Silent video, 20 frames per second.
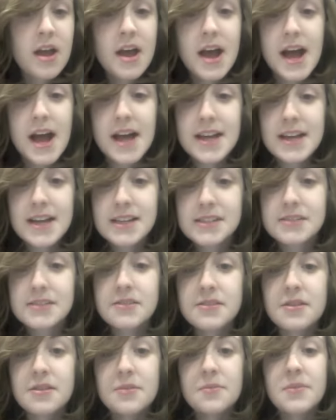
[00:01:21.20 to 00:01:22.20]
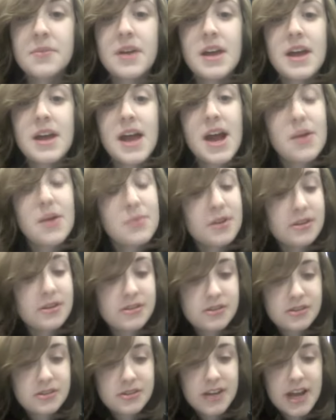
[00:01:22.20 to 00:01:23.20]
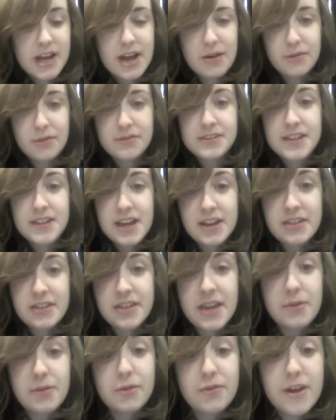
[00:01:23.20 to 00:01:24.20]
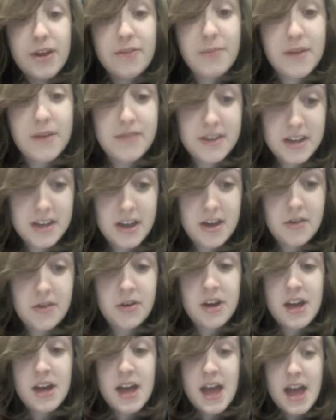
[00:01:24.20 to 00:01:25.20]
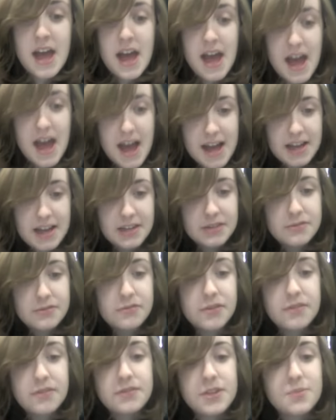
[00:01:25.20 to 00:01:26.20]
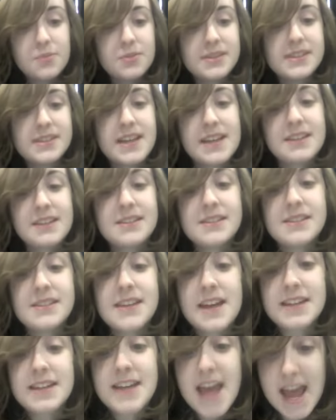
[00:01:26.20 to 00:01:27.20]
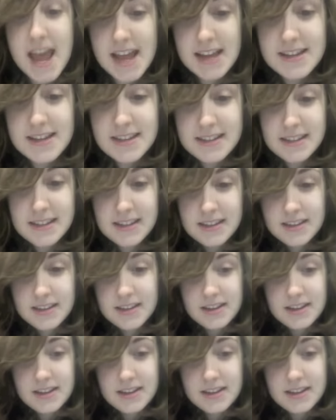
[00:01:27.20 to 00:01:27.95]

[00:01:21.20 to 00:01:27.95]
I asked them how much out of 10 they would rate my video, and 50% said 8,